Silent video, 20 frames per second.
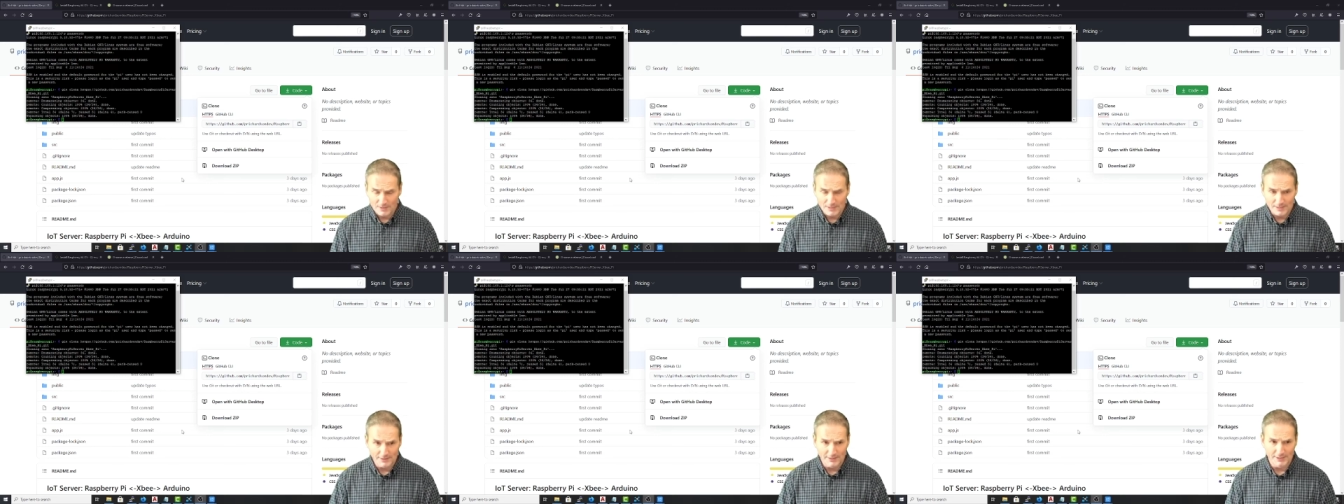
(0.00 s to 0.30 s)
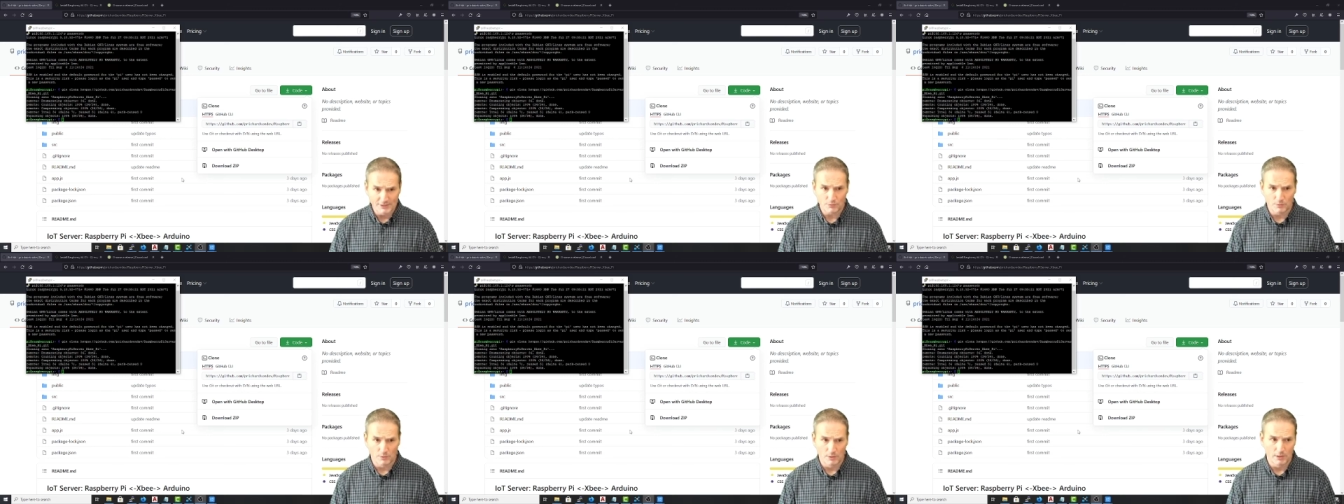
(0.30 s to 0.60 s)

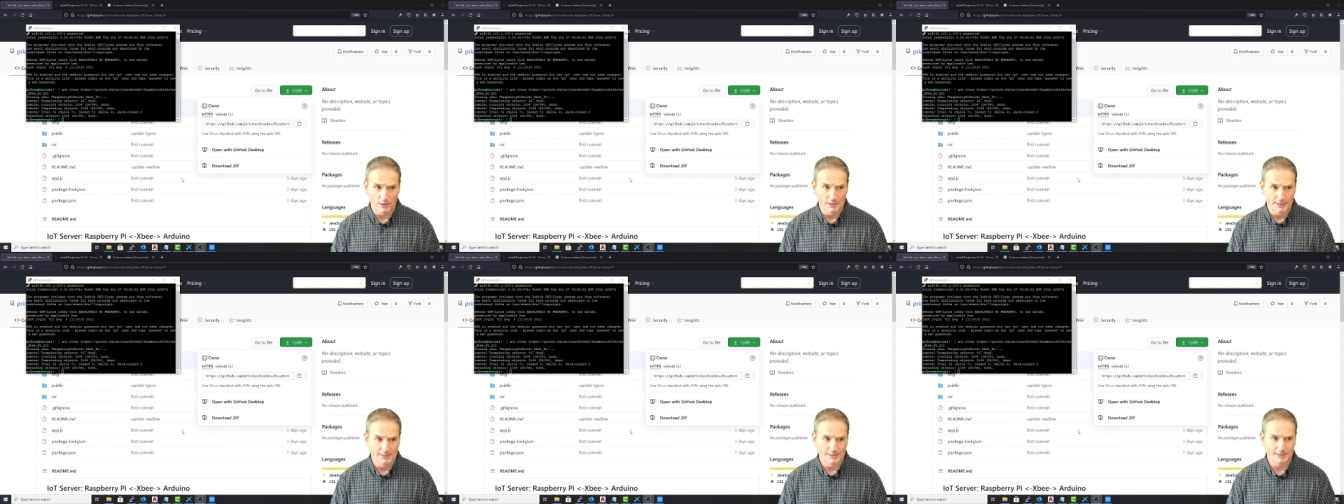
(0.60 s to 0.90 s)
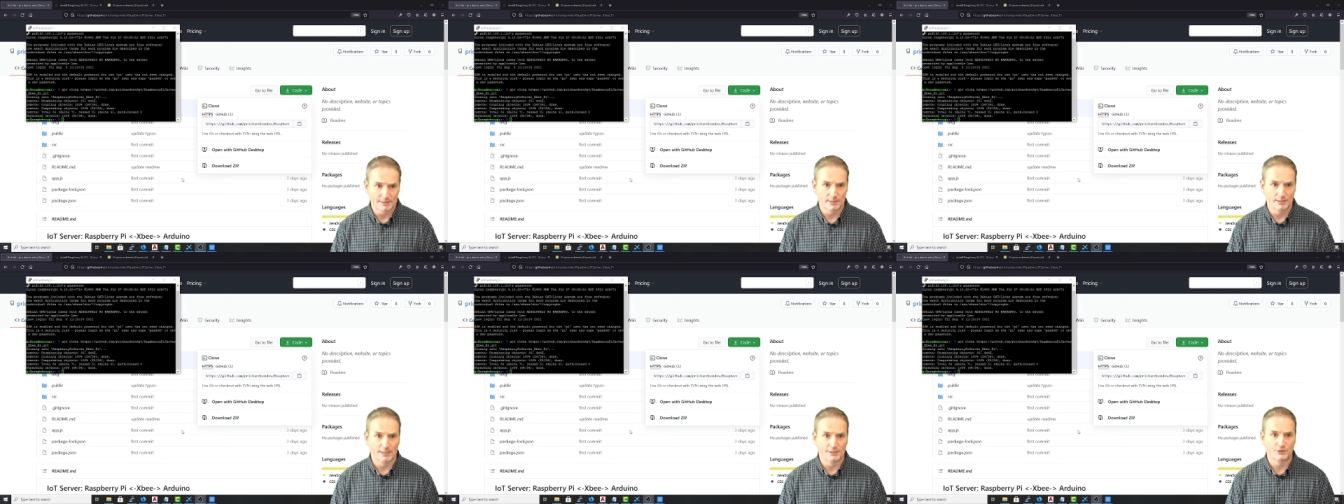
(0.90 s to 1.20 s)
this will at
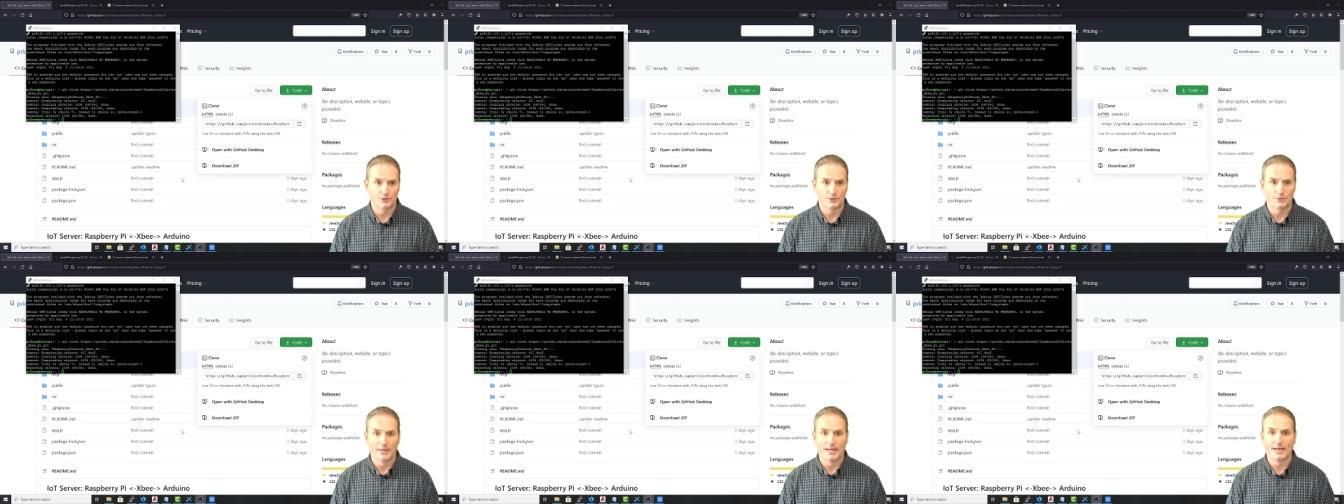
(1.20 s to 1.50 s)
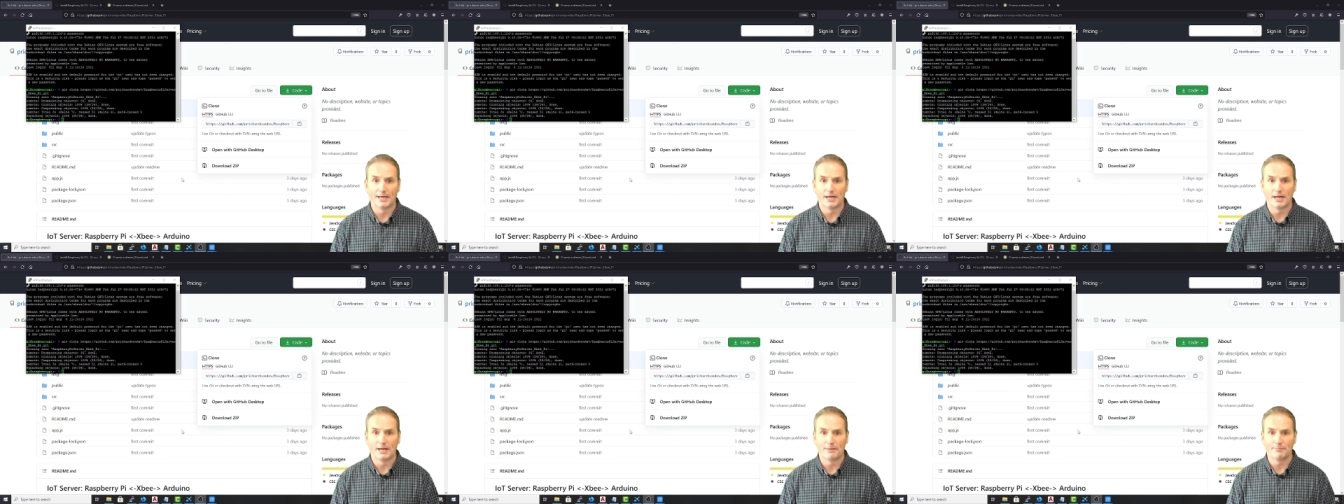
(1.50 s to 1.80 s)
least let you
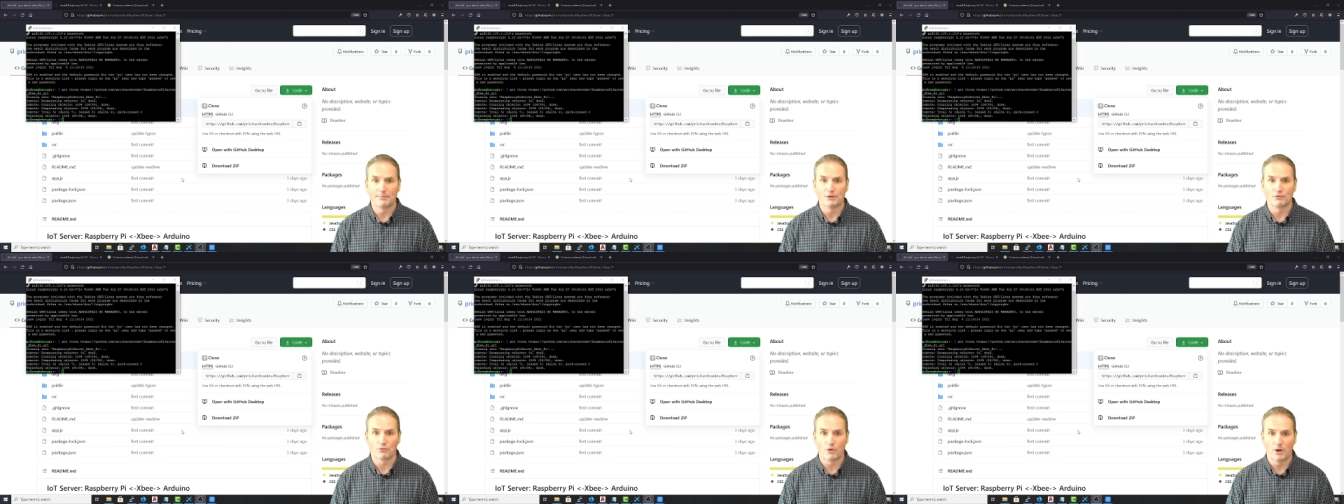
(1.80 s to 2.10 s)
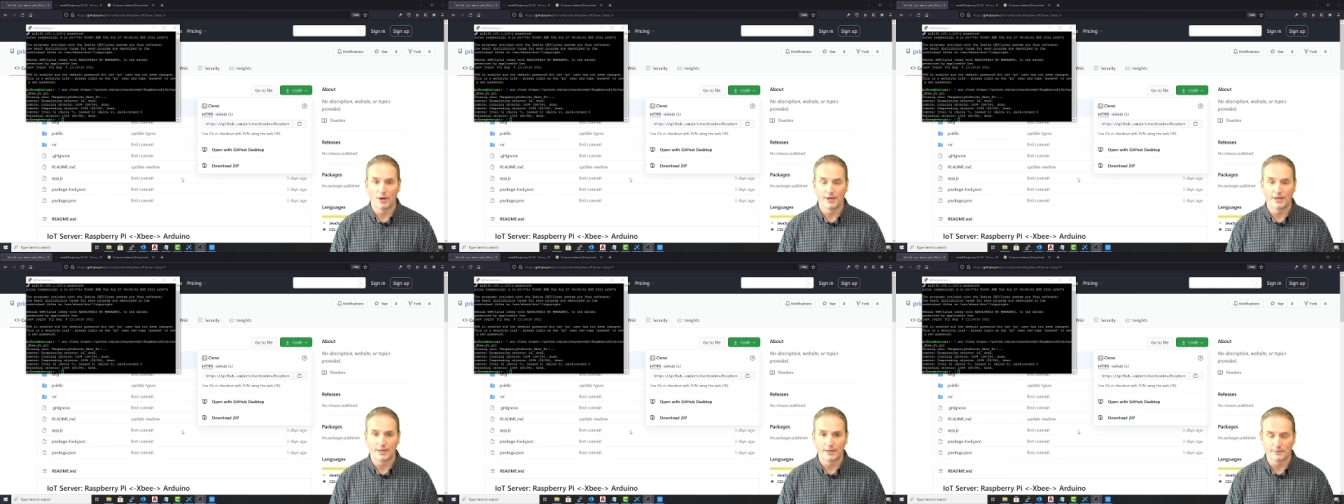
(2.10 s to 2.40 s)
get it up and
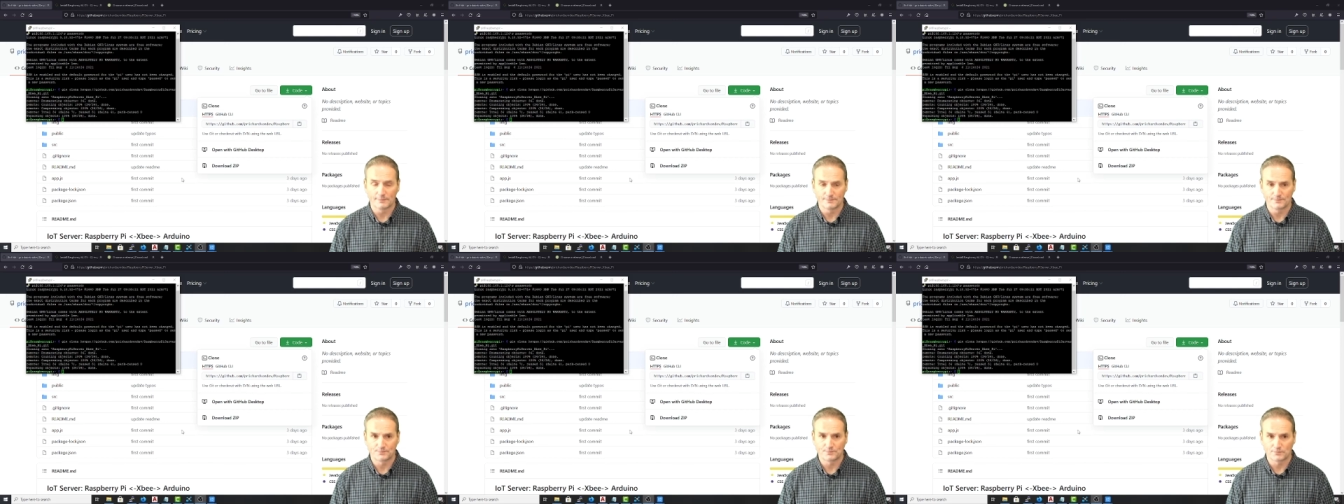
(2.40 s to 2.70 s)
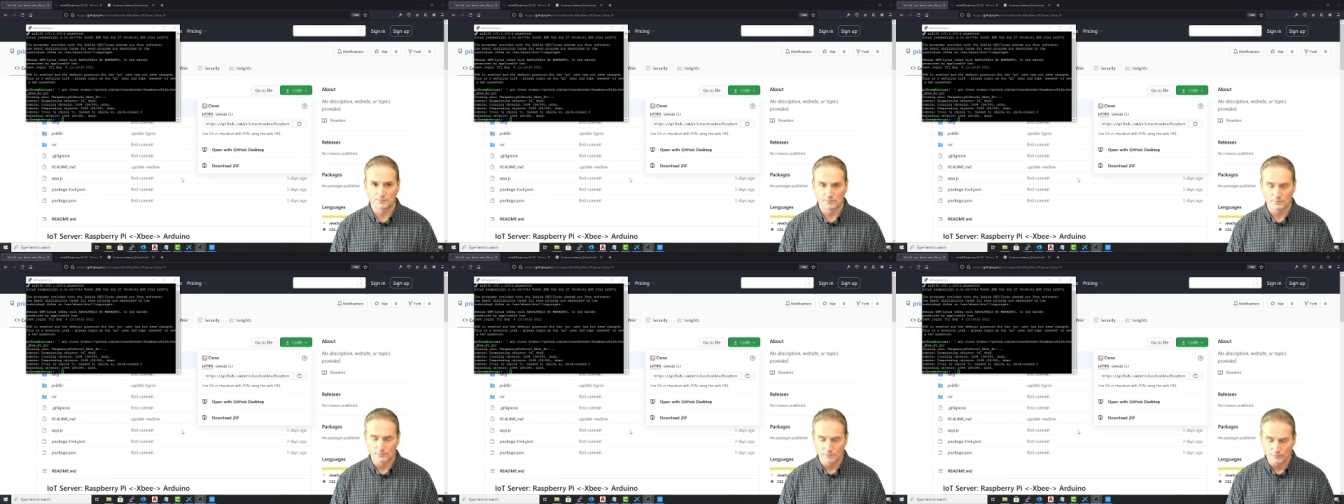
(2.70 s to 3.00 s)
running
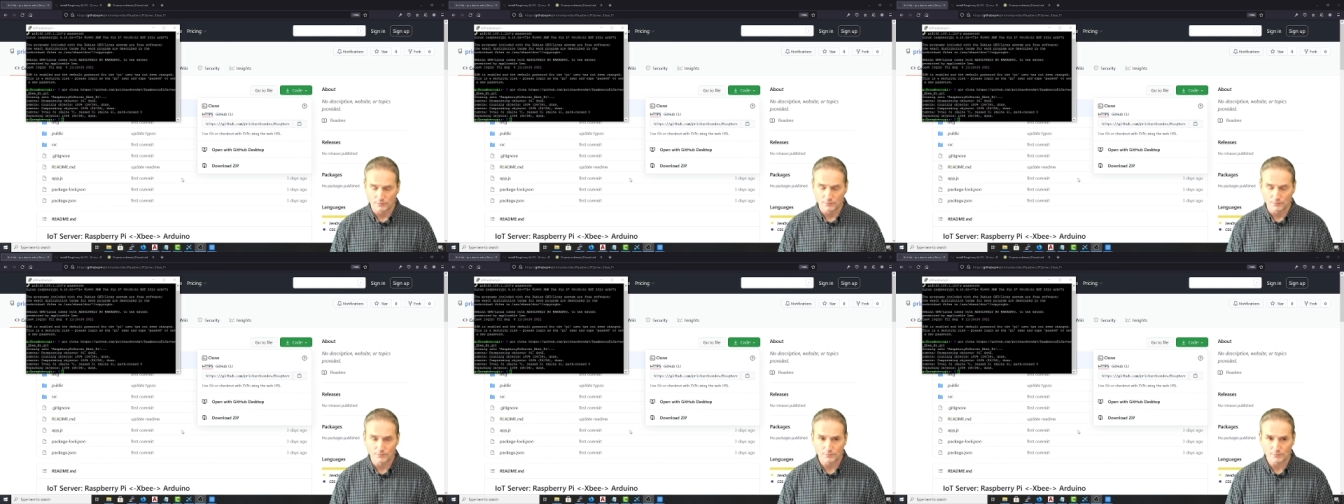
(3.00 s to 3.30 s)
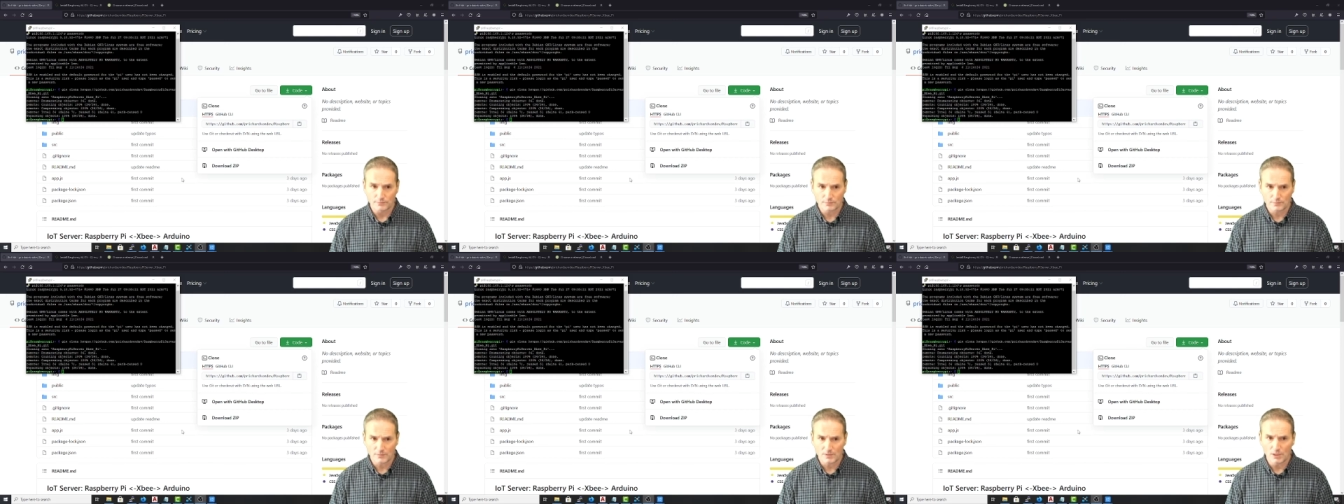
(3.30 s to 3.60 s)

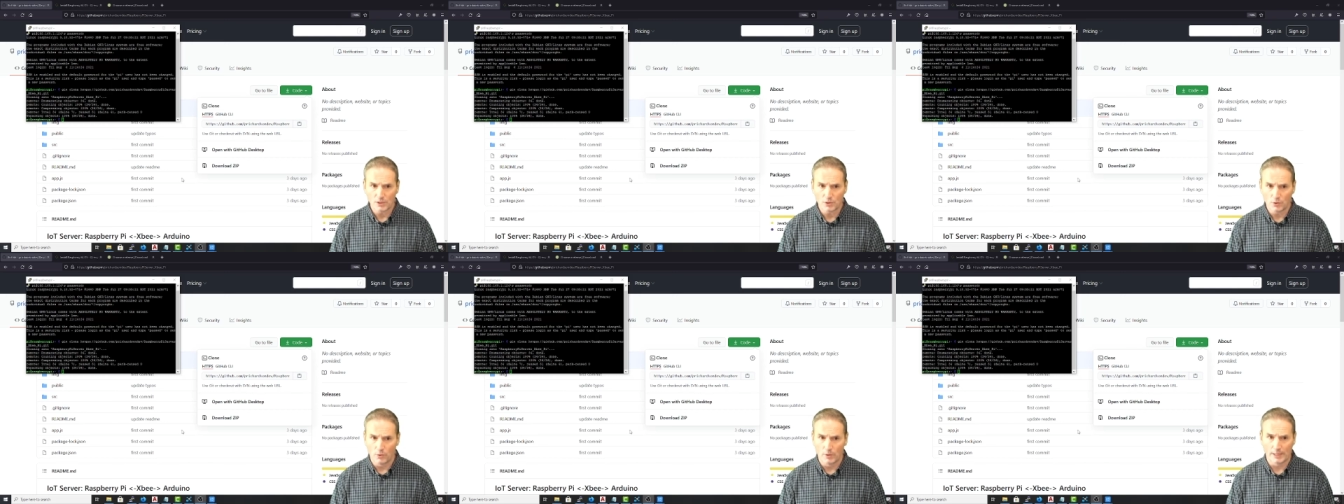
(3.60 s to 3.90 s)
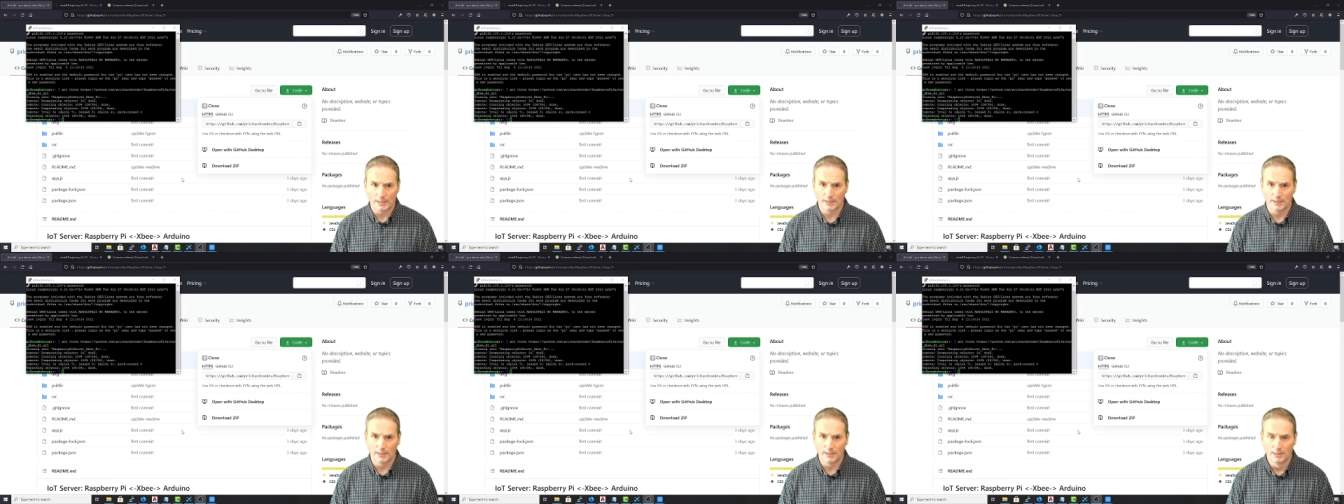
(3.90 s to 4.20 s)

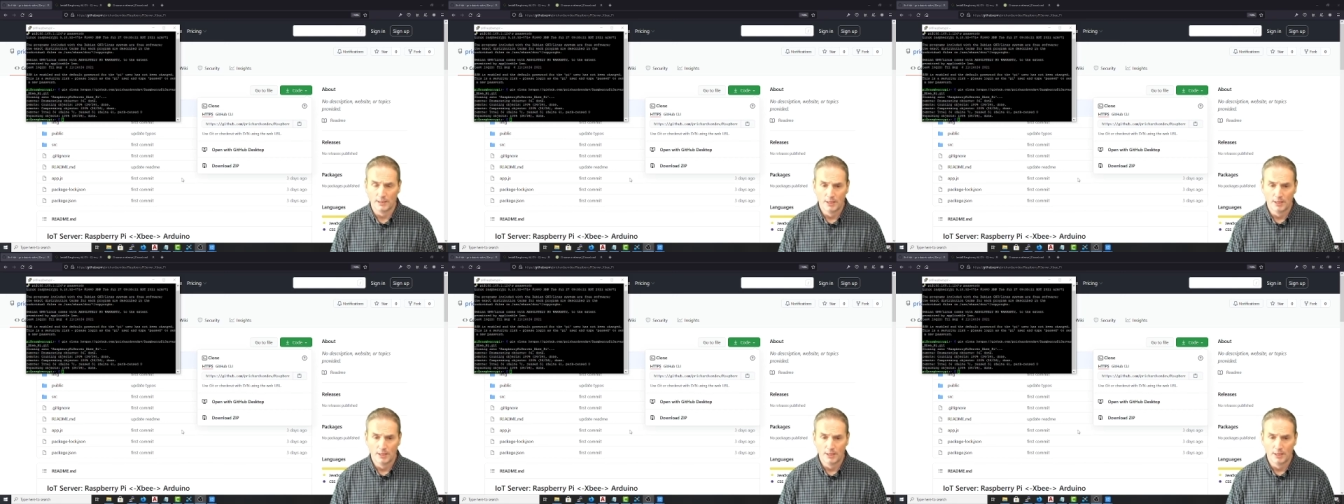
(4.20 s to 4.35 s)
quickly.